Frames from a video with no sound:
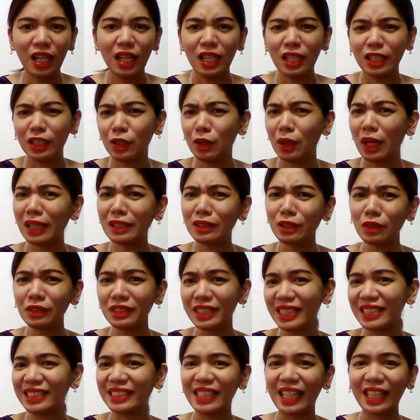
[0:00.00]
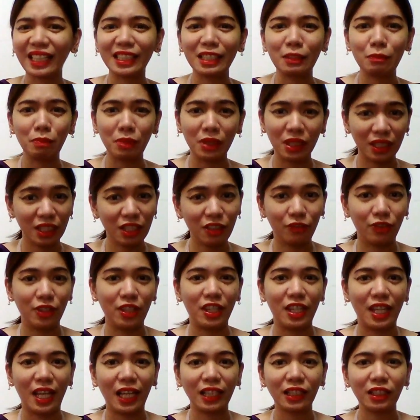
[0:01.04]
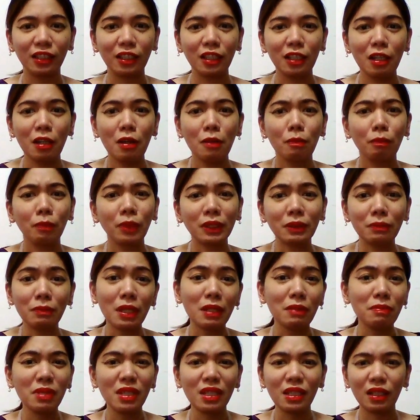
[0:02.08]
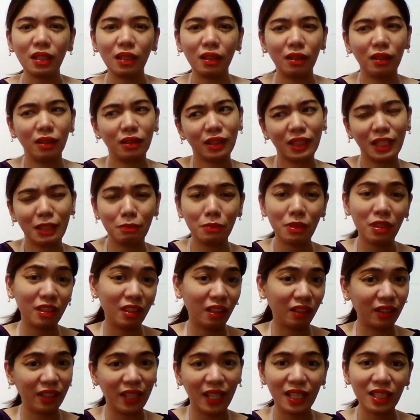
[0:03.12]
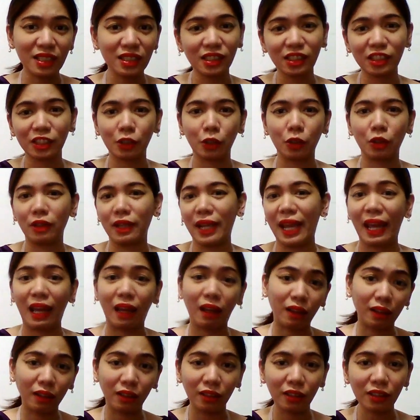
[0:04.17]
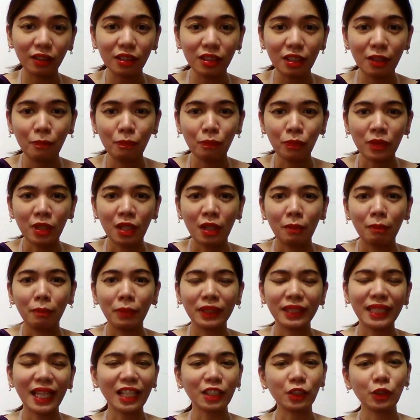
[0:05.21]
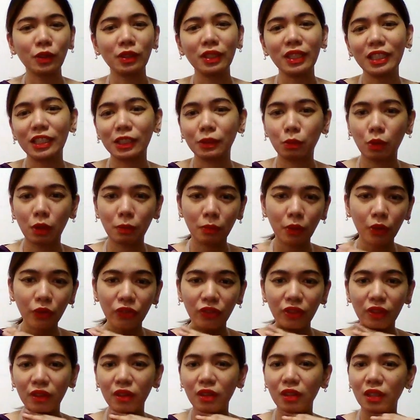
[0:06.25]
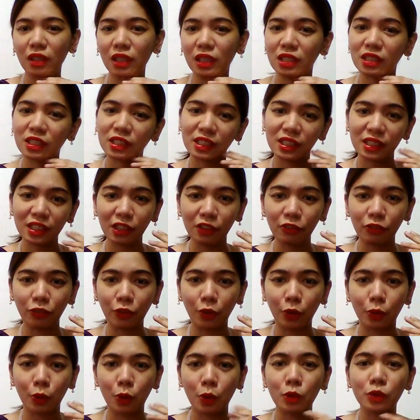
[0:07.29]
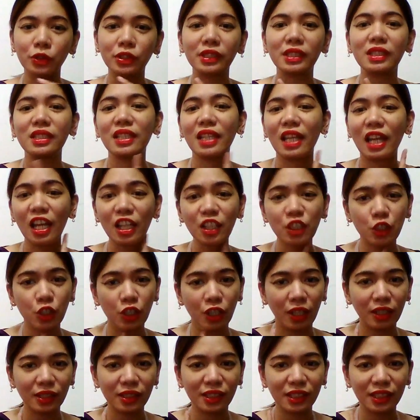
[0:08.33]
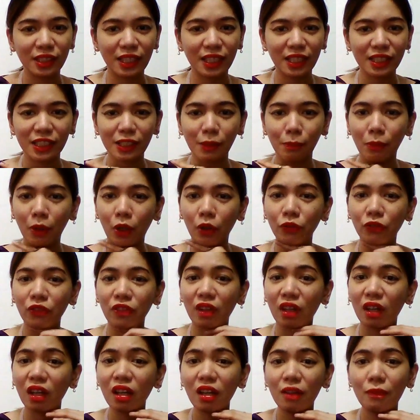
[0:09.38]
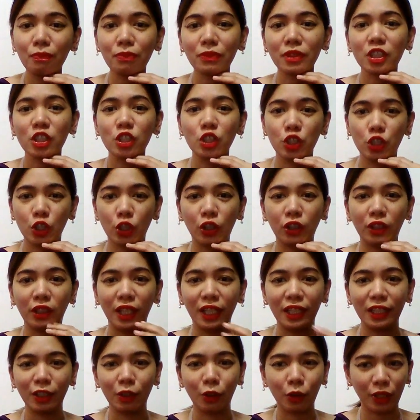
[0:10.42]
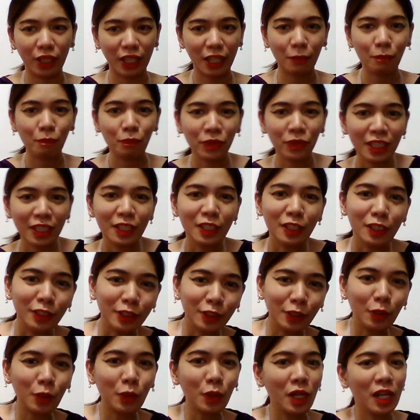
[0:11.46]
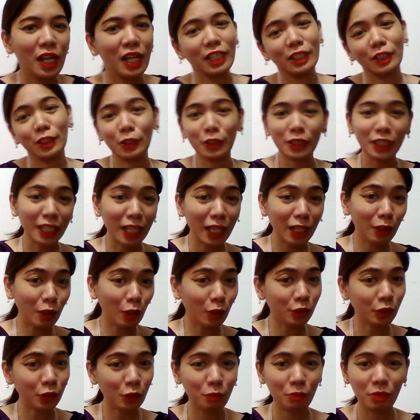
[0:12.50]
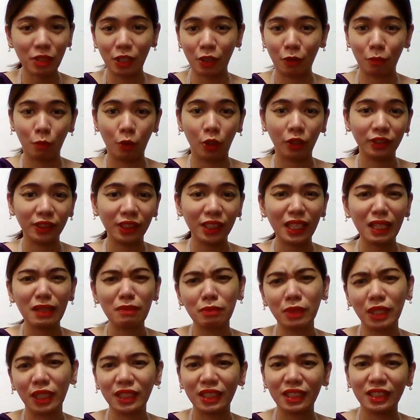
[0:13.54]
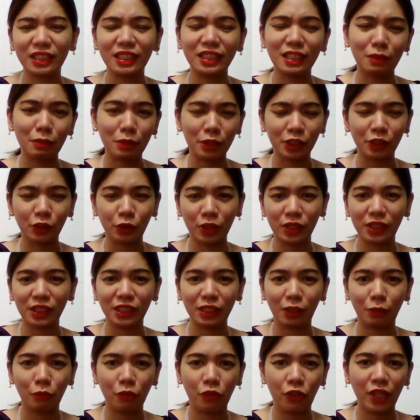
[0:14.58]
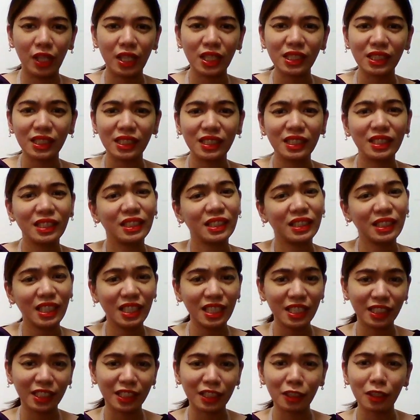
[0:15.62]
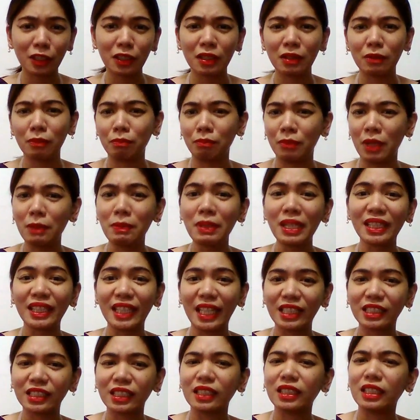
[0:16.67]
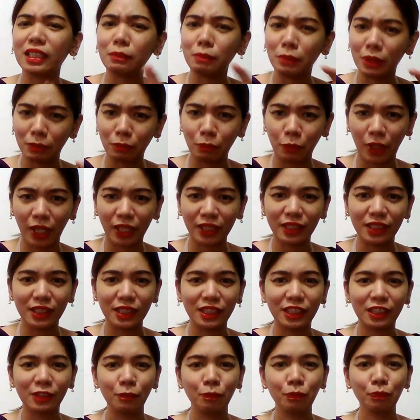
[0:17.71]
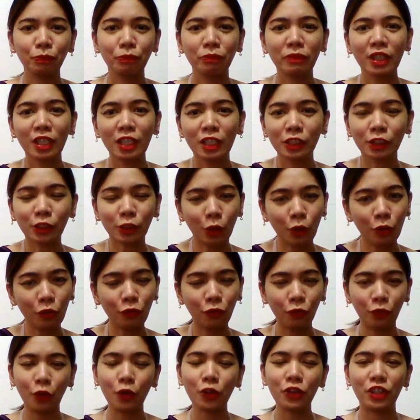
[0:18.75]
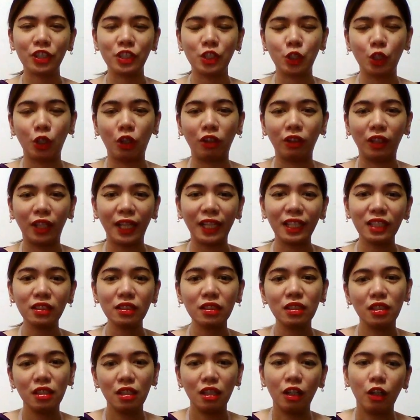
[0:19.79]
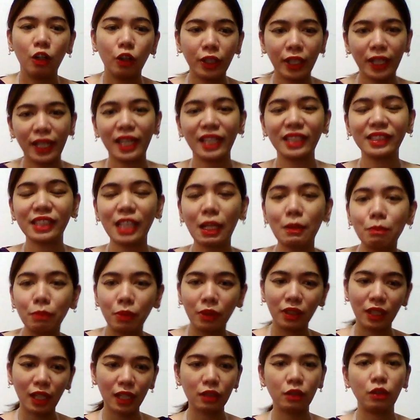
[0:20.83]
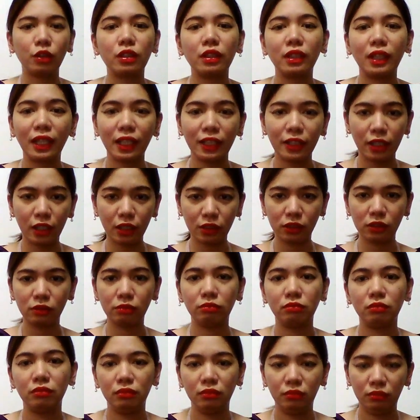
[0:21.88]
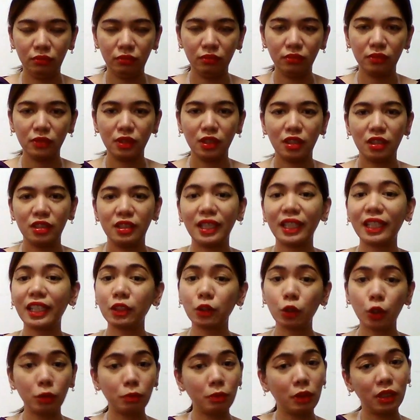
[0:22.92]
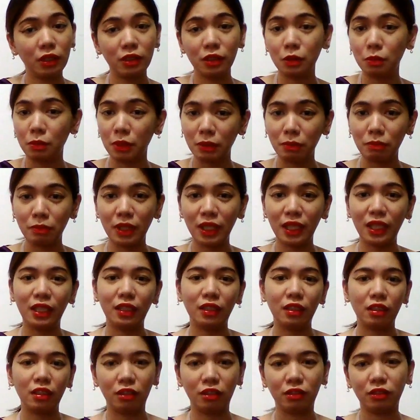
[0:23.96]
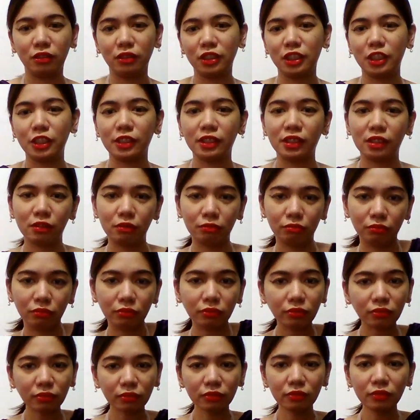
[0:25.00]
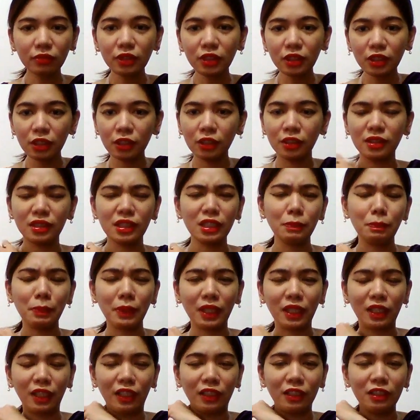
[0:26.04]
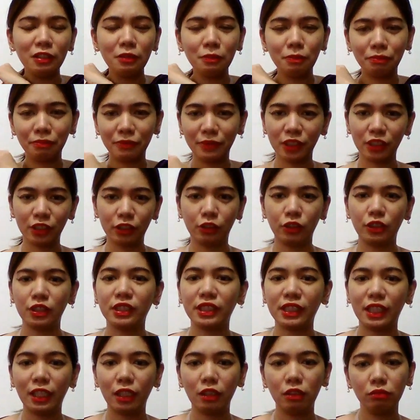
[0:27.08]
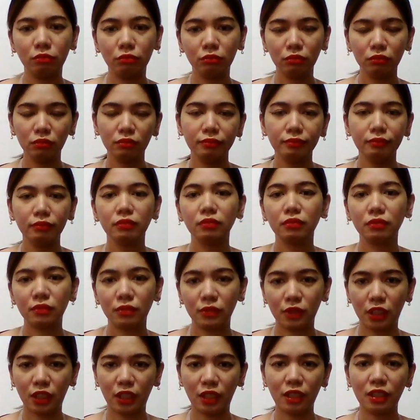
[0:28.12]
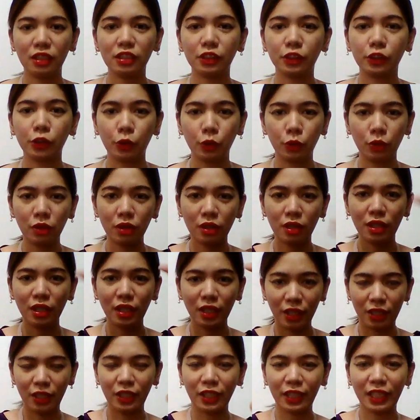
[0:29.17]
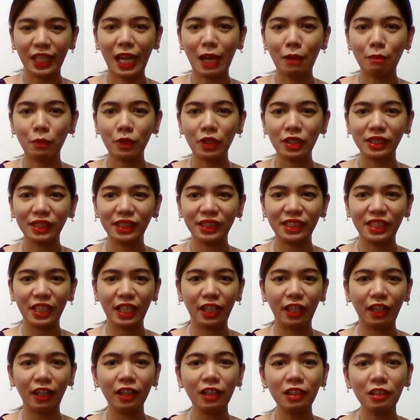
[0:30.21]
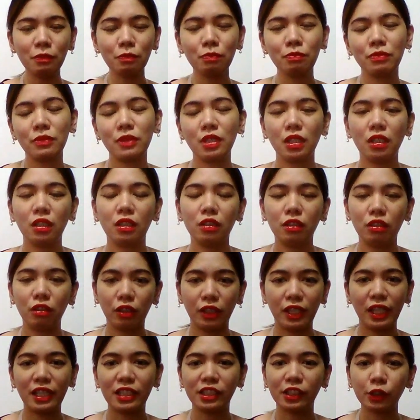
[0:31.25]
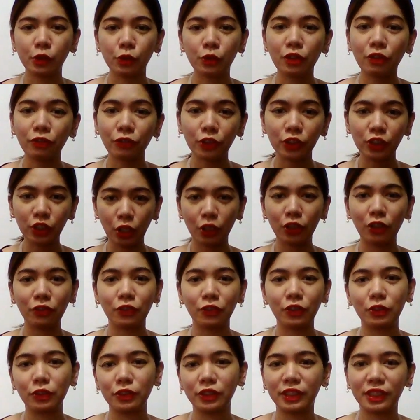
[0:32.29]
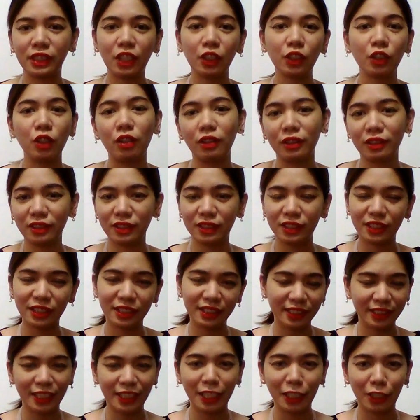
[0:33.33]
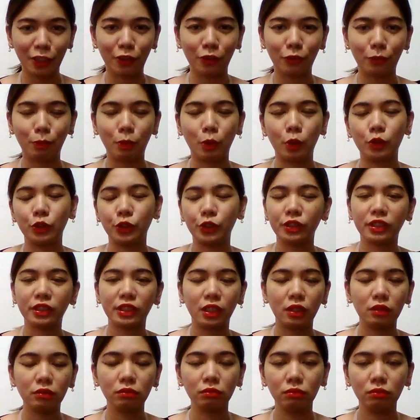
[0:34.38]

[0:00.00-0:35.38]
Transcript: No, I don't exactly believe in that. But maybe it can be the lens or angle. But actually it's more about, in still photos, in headshots, it's about the jawline. Okay, so today I'll also be your model. I'm going to demonstrate some things. It's easier. Maybe it takes a little bit practice. So for the jawline, okay, example, I look like this. Like a normal human being, just typical. So you say, okay, so the camera is there. Okay, so the photographer will say, okay, take your pose. You see.